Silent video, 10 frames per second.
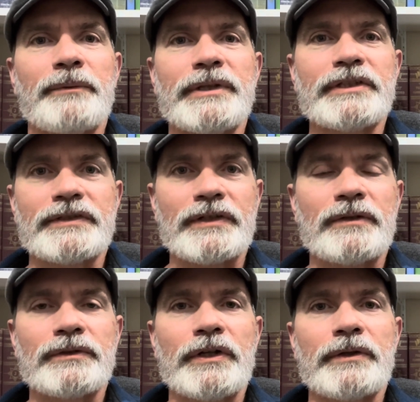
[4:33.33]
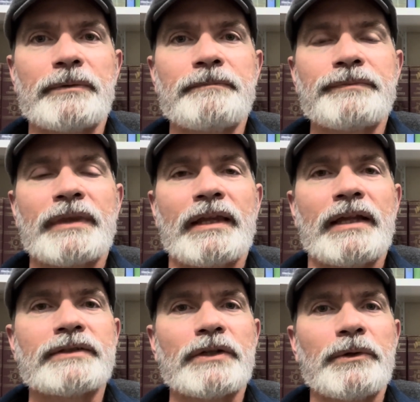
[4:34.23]
We just don't know.
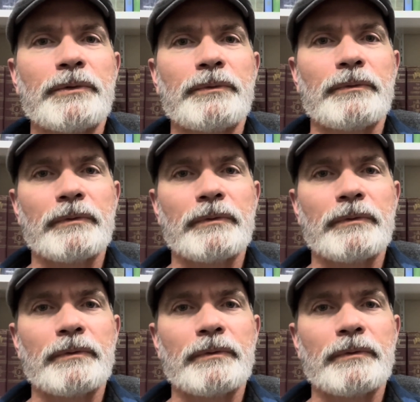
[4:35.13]
And so